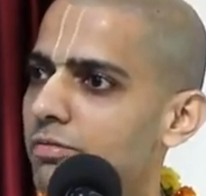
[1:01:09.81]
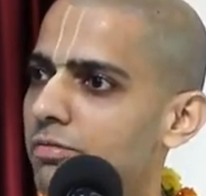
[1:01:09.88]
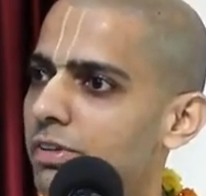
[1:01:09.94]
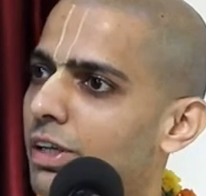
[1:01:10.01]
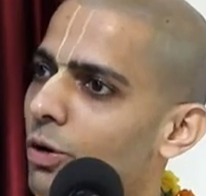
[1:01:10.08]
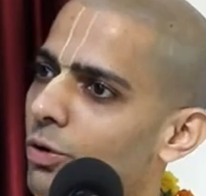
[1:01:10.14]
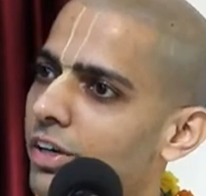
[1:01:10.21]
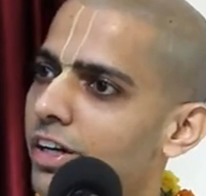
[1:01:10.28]

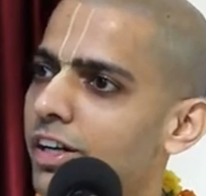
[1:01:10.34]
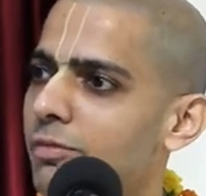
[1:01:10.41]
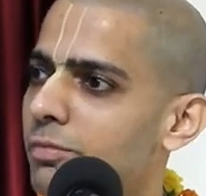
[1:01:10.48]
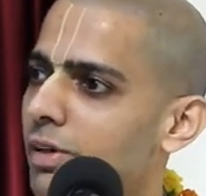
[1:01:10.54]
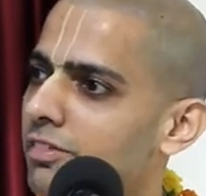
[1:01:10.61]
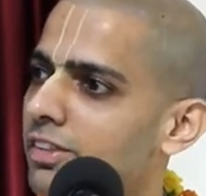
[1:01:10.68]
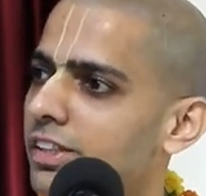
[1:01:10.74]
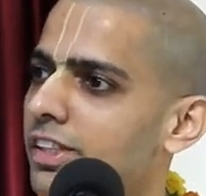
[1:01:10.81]
Without reading
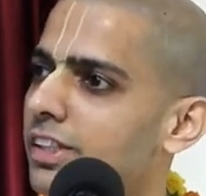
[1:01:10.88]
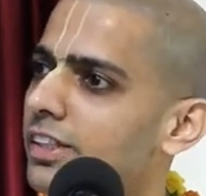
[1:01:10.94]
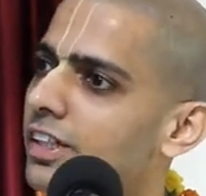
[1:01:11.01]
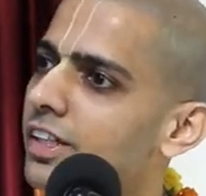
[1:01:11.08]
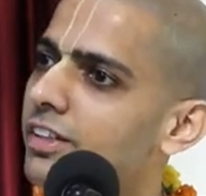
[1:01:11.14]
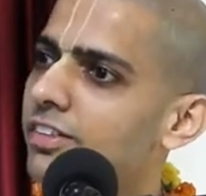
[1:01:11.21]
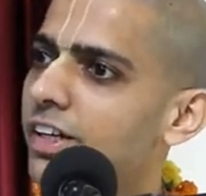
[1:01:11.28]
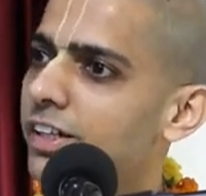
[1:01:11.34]
Bhagavad
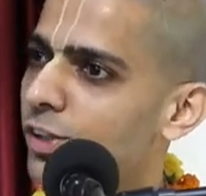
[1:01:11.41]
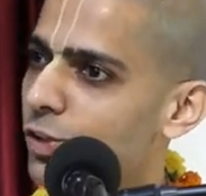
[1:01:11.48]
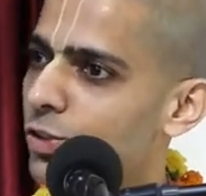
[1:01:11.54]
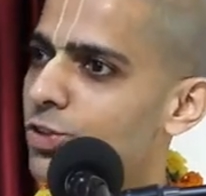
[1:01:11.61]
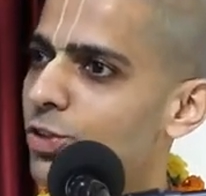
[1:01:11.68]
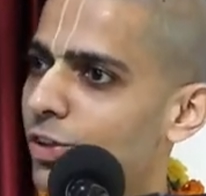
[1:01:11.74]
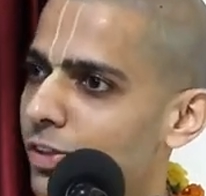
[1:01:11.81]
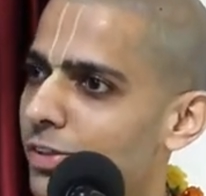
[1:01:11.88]
Gita, decided to
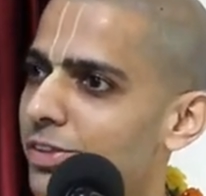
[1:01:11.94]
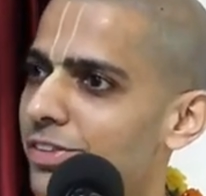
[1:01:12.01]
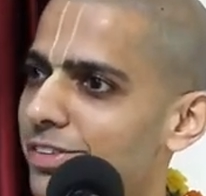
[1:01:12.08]
join.